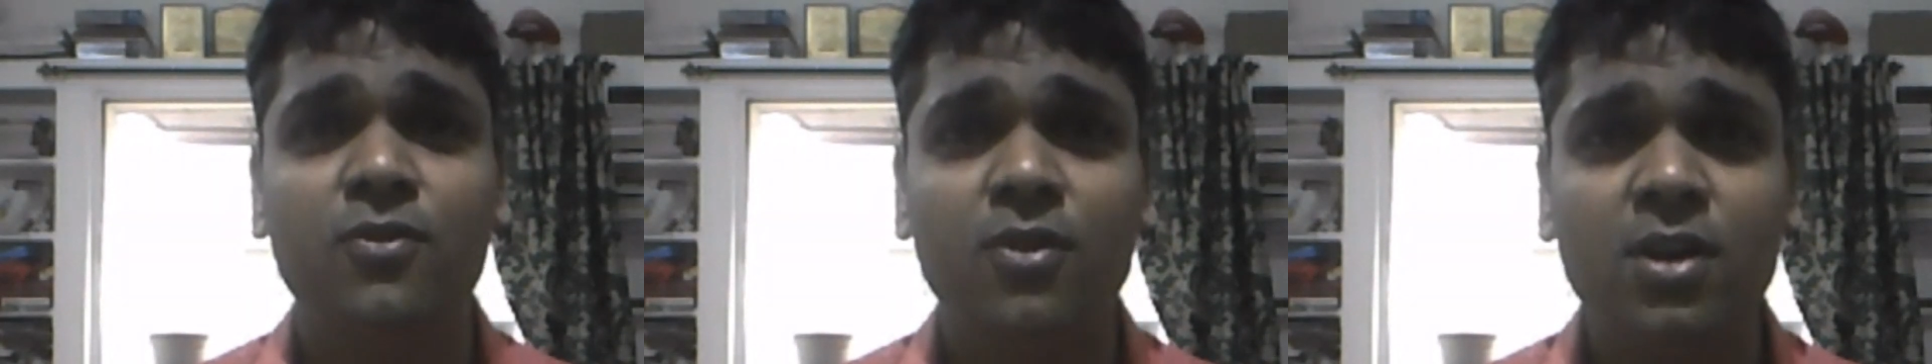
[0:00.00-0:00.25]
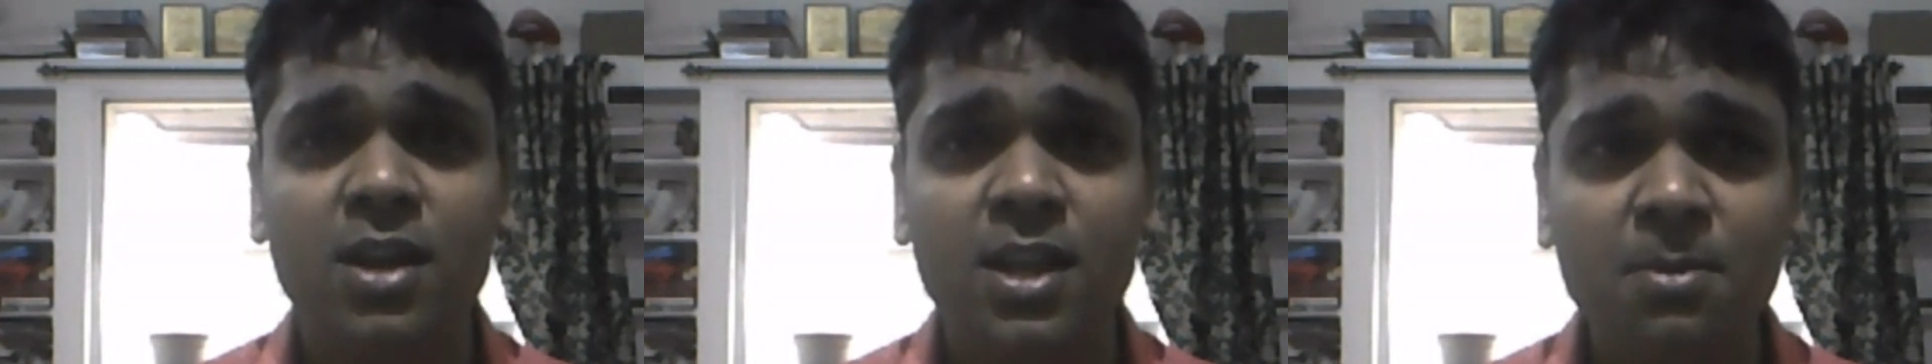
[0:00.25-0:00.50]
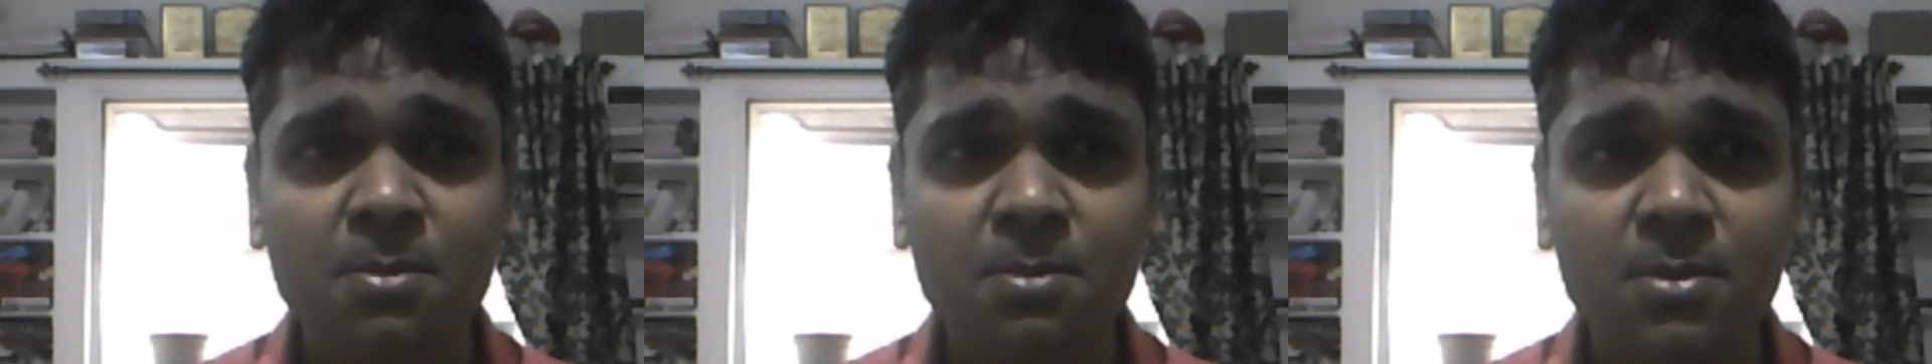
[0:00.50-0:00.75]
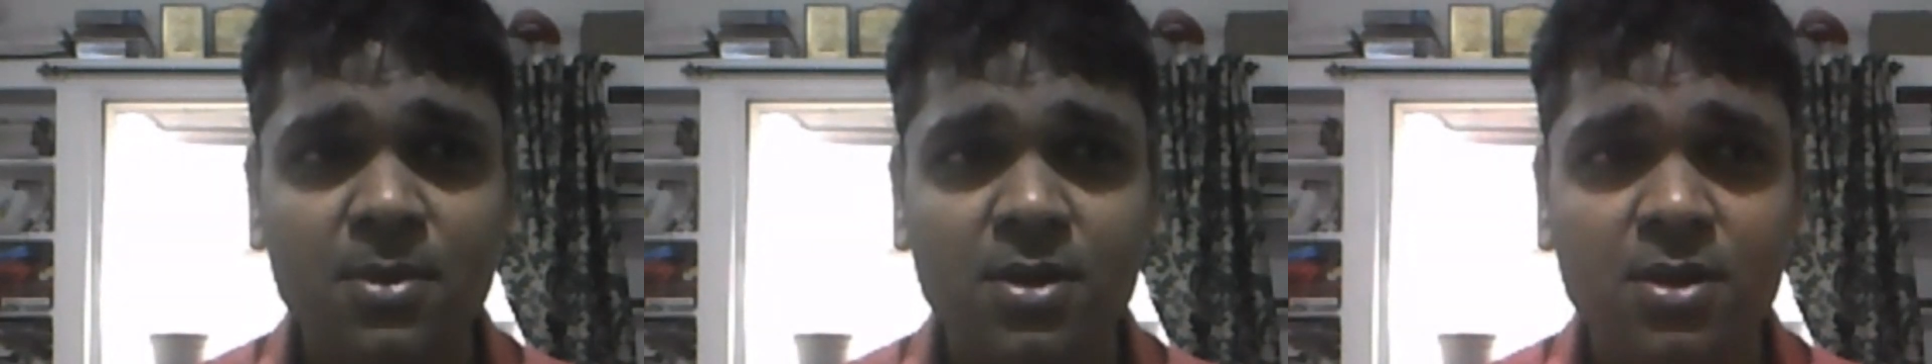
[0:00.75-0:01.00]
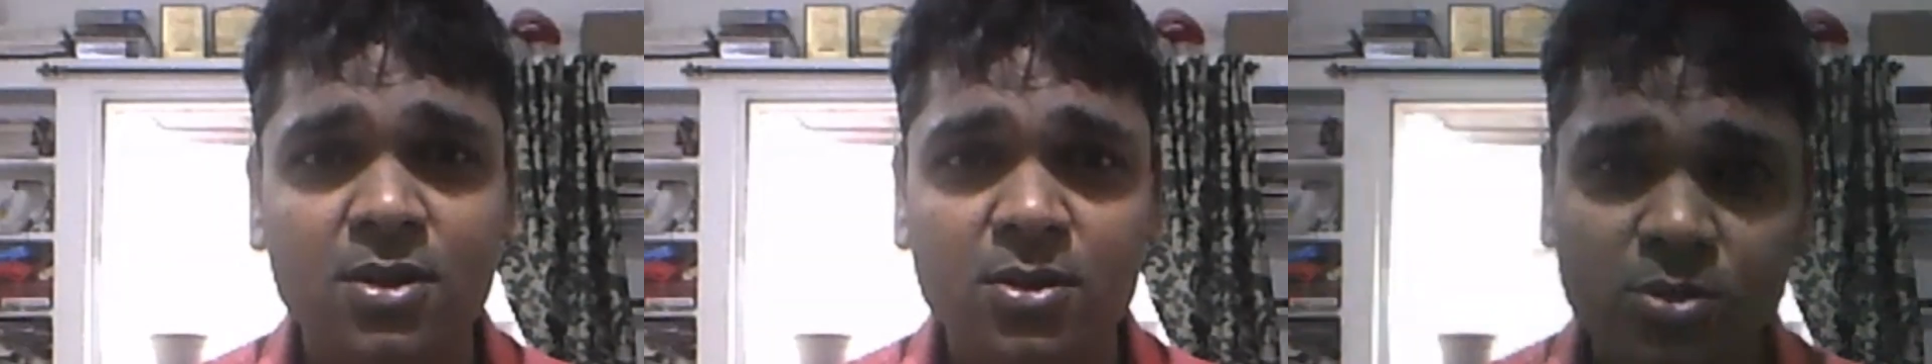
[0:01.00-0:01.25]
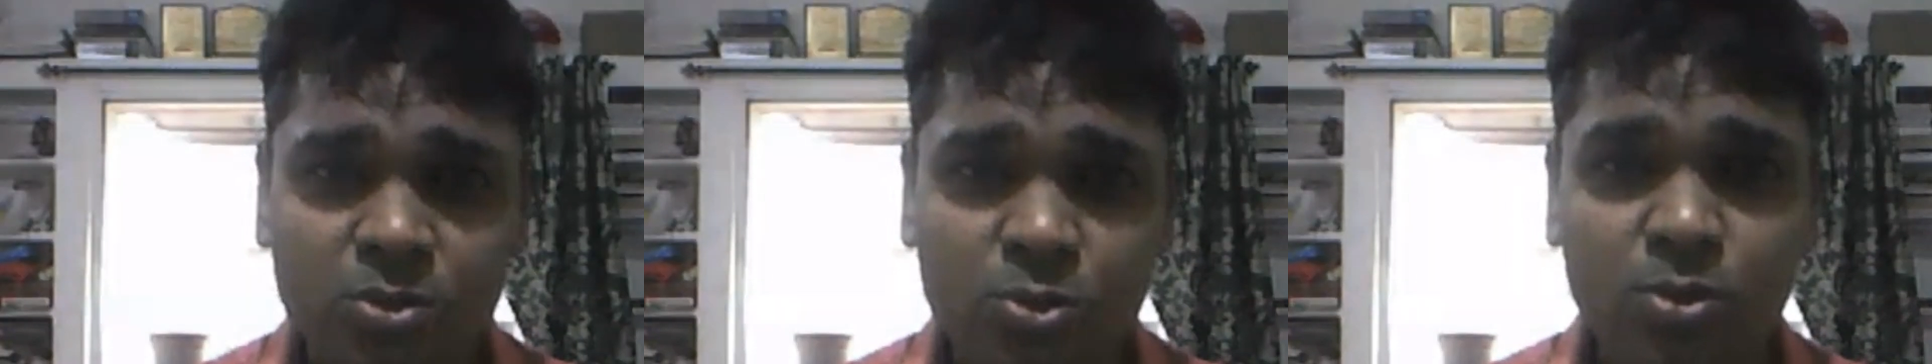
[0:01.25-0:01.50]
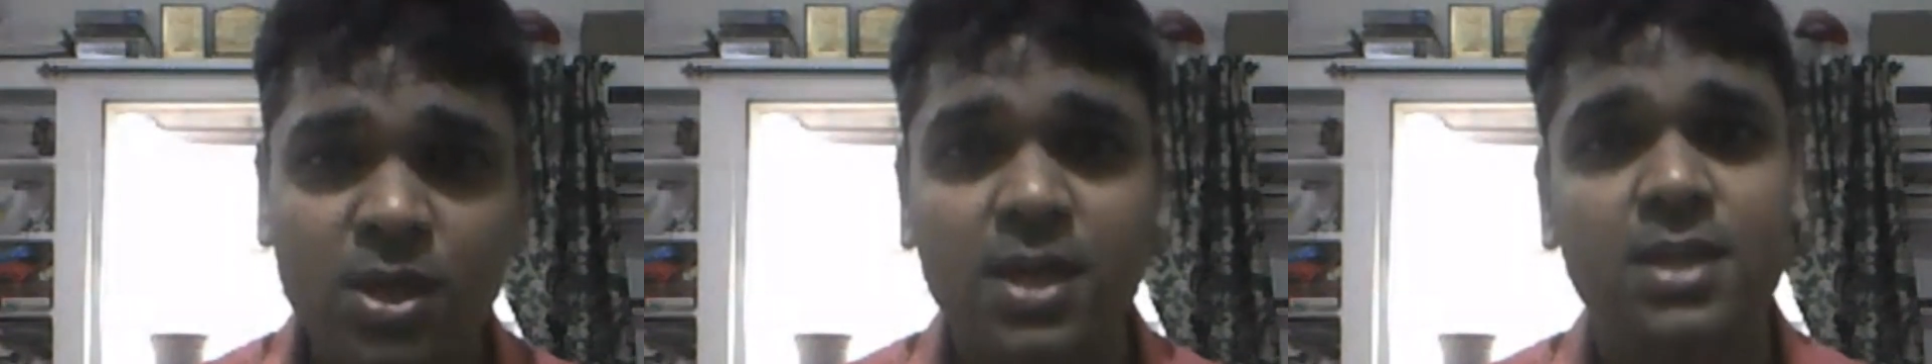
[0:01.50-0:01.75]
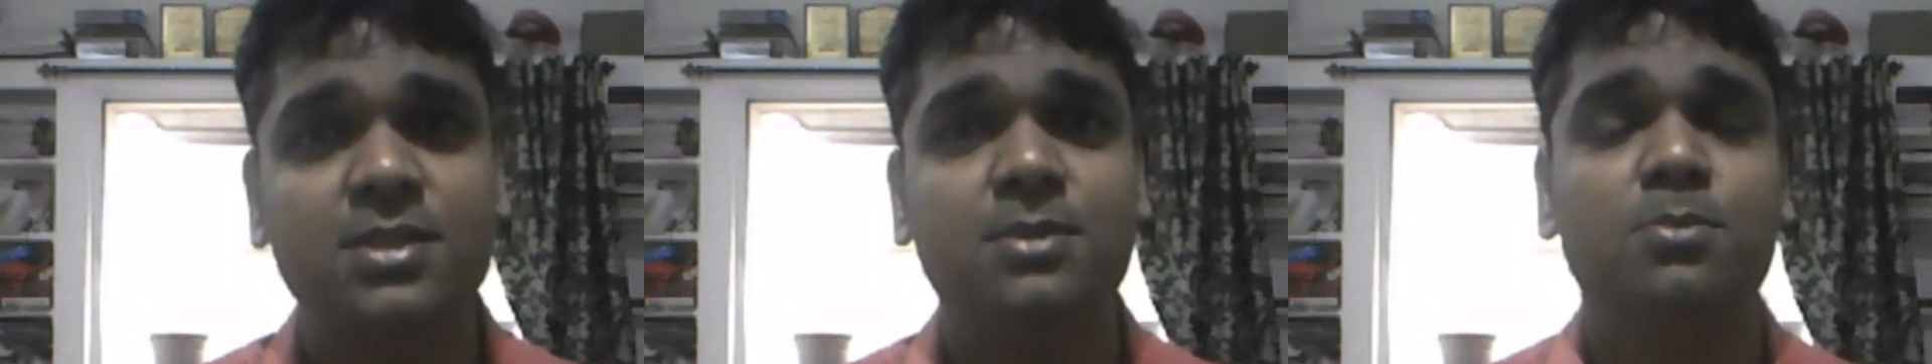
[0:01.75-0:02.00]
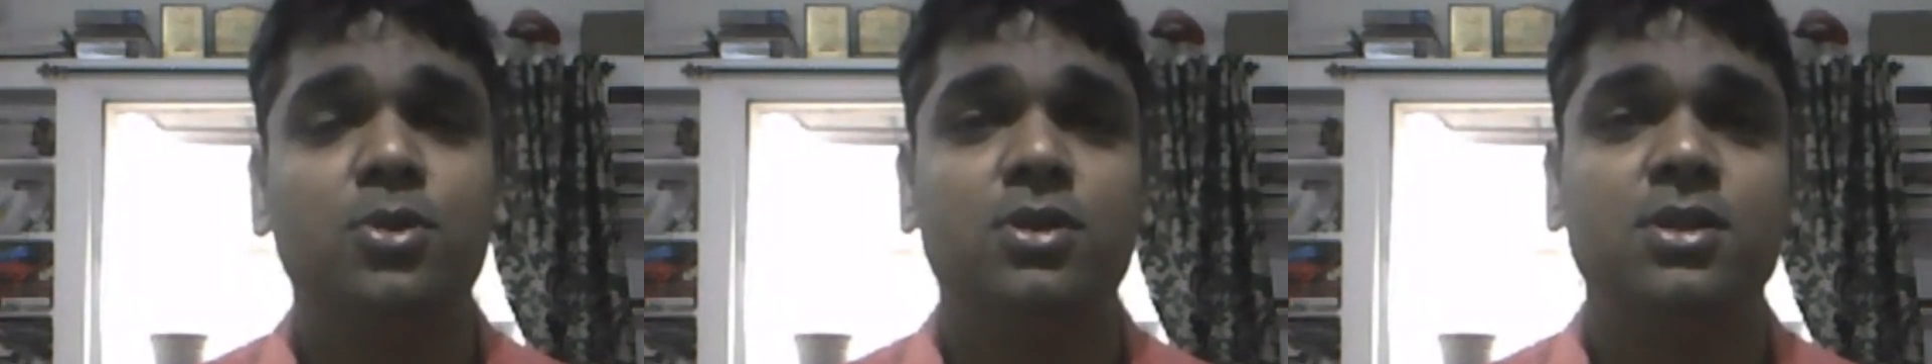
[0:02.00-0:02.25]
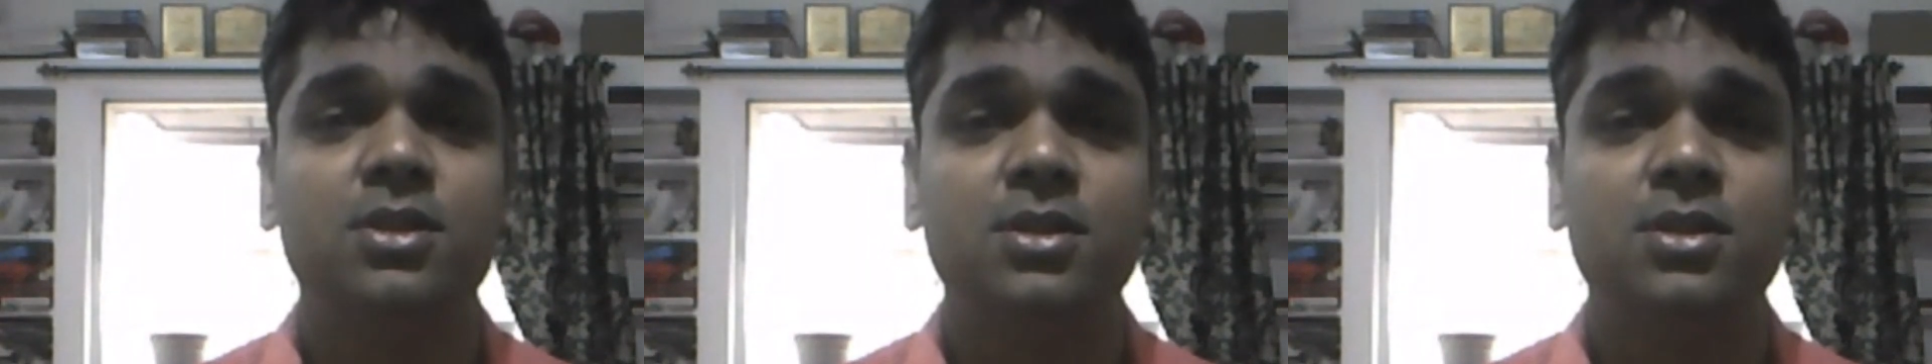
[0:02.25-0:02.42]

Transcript: For him, today is important.